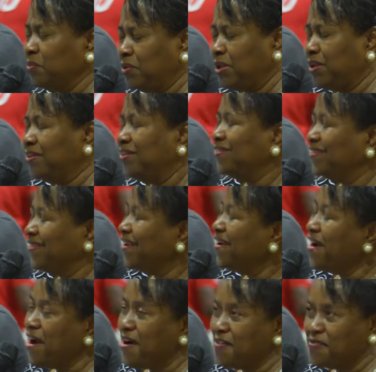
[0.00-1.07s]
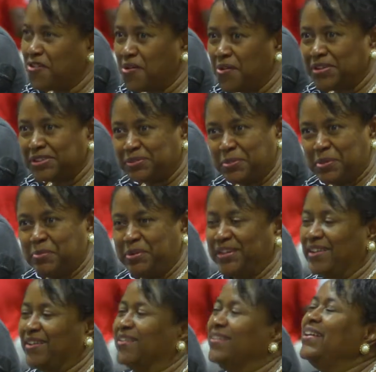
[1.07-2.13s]
of course we'll be
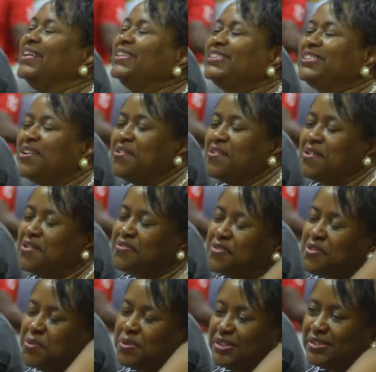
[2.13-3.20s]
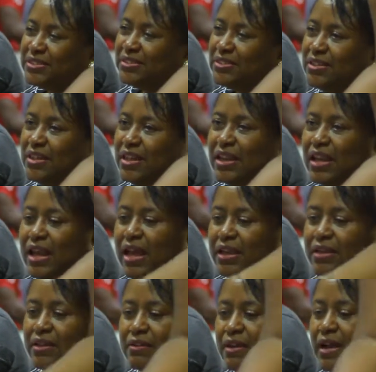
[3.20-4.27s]
there. So, of course,
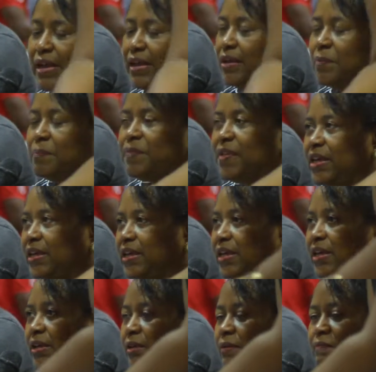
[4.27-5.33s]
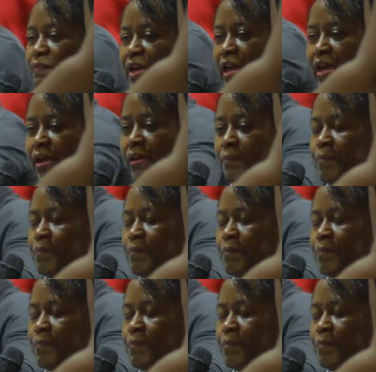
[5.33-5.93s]
here I am thinking that